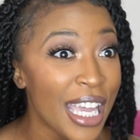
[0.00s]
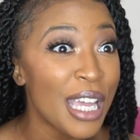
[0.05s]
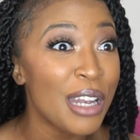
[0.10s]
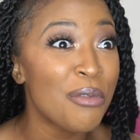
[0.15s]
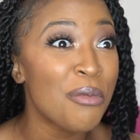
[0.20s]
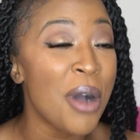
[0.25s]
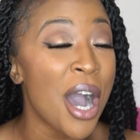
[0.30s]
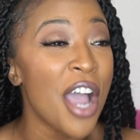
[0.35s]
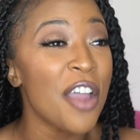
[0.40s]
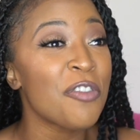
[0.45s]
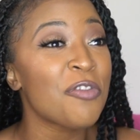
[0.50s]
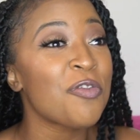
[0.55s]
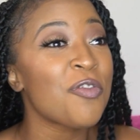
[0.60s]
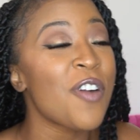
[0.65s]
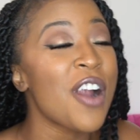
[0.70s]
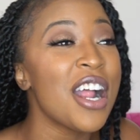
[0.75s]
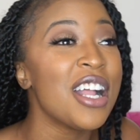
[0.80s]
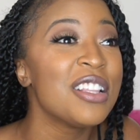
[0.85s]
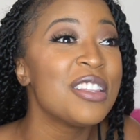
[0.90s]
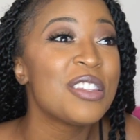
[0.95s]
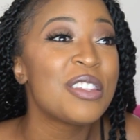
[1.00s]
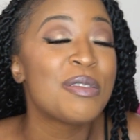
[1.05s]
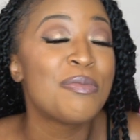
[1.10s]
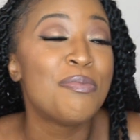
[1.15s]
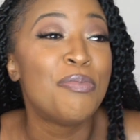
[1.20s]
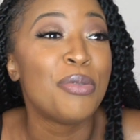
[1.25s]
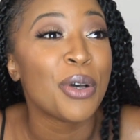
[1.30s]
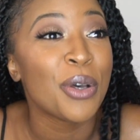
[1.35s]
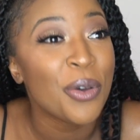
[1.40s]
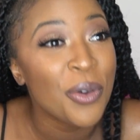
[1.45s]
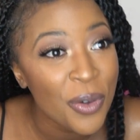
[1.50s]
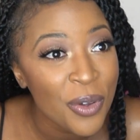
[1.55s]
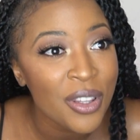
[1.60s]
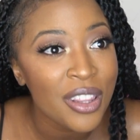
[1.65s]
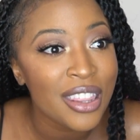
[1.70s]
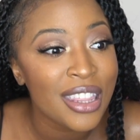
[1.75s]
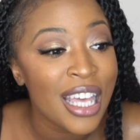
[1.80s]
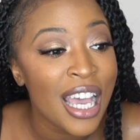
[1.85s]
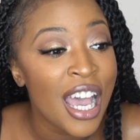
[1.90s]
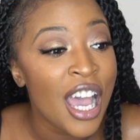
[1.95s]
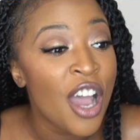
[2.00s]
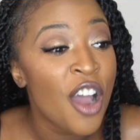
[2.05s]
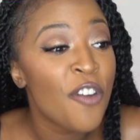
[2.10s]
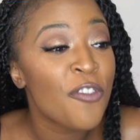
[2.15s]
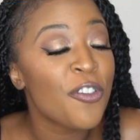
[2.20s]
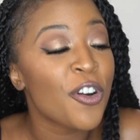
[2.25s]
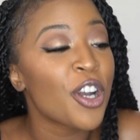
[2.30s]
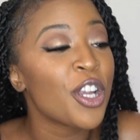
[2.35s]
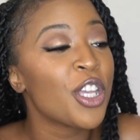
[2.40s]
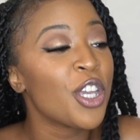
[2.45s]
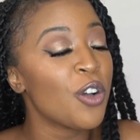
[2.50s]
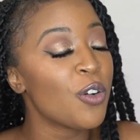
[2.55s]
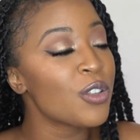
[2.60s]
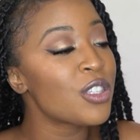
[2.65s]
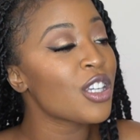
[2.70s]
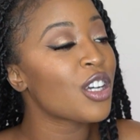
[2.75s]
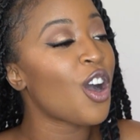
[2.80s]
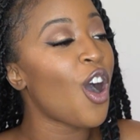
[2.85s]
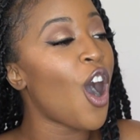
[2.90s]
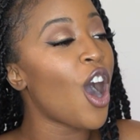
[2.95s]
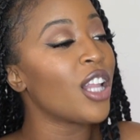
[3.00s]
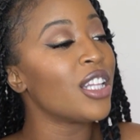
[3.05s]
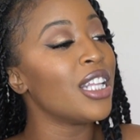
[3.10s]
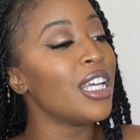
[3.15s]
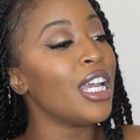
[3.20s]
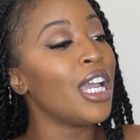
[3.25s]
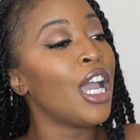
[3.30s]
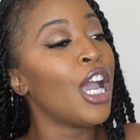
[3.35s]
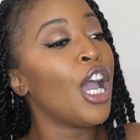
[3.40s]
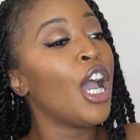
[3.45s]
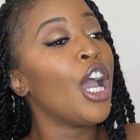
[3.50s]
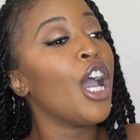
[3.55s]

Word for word: and my friend's booth for you to call it